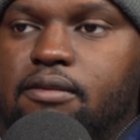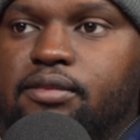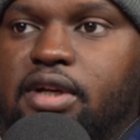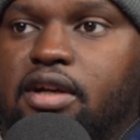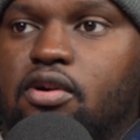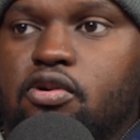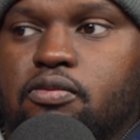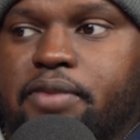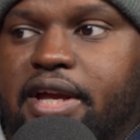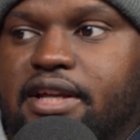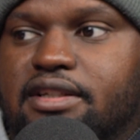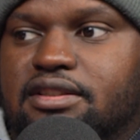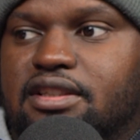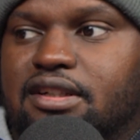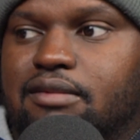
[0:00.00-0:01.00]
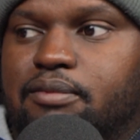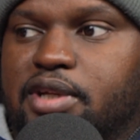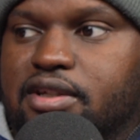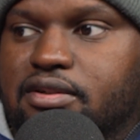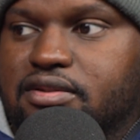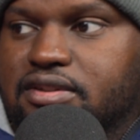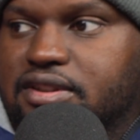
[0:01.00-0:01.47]
Like, who pays the
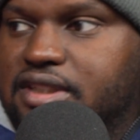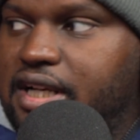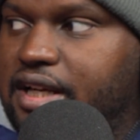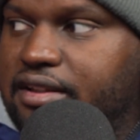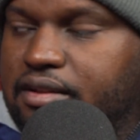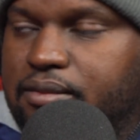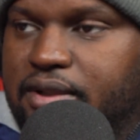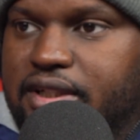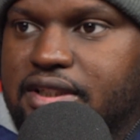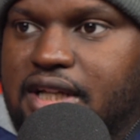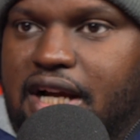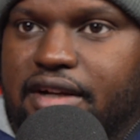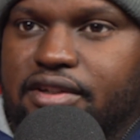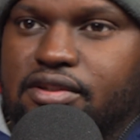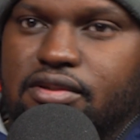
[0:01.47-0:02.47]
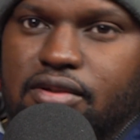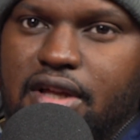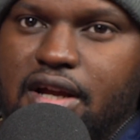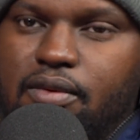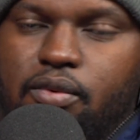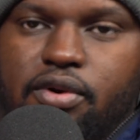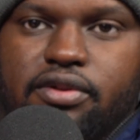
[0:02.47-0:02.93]
bills inside the place? How do you do
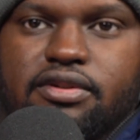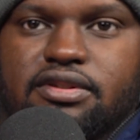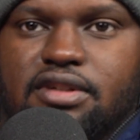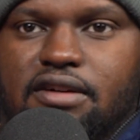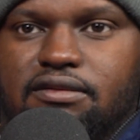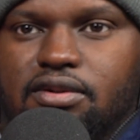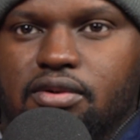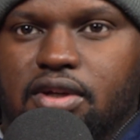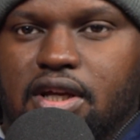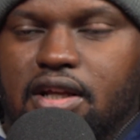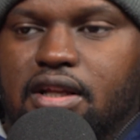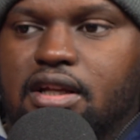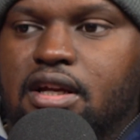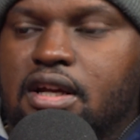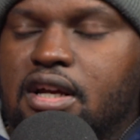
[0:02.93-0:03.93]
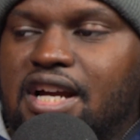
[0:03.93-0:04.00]
that? Where are the stuff located?